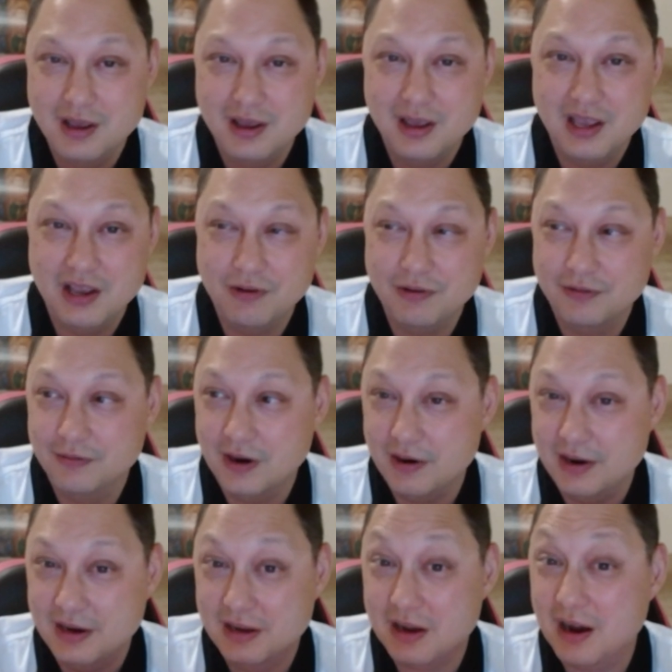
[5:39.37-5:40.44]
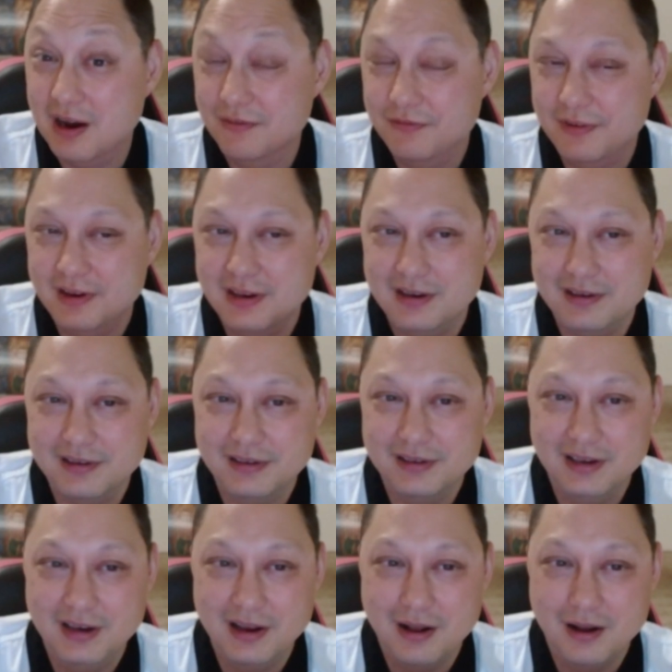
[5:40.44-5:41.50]
He was very confident
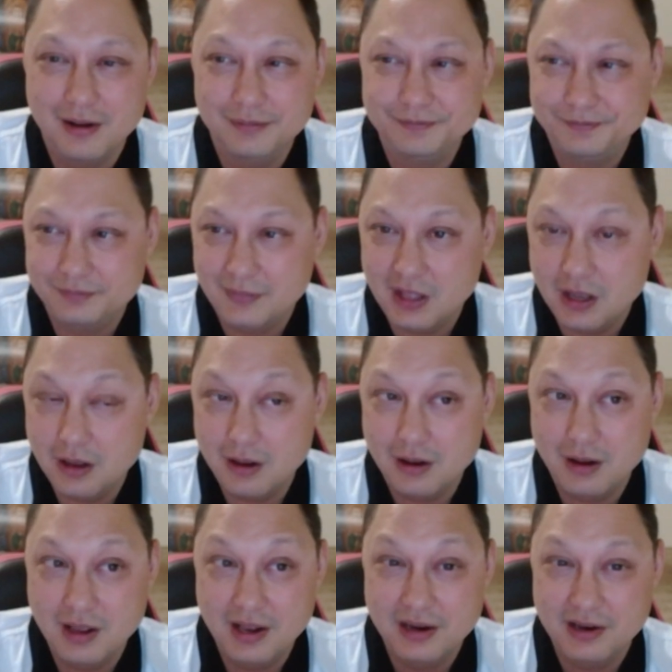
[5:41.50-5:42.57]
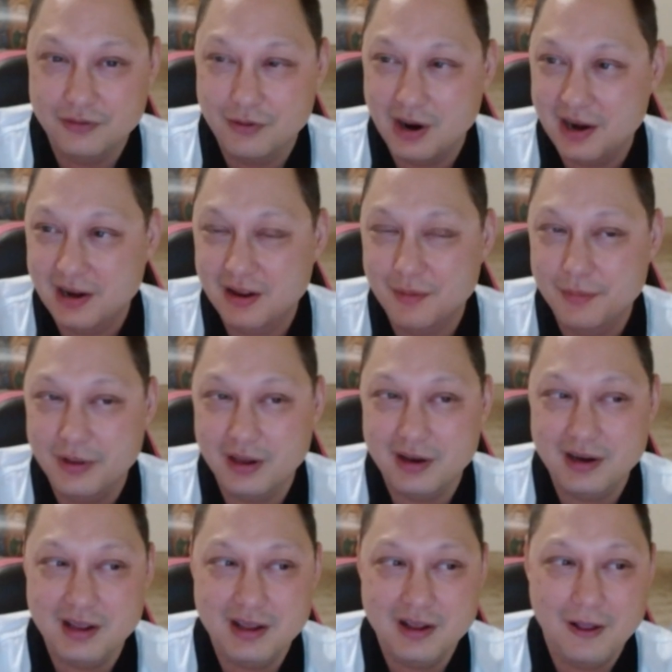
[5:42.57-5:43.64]
in his writing ability.